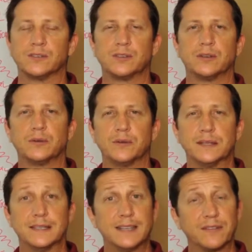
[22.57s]
to the
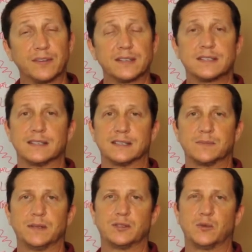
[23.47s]
differences
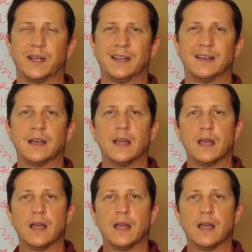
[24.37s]
between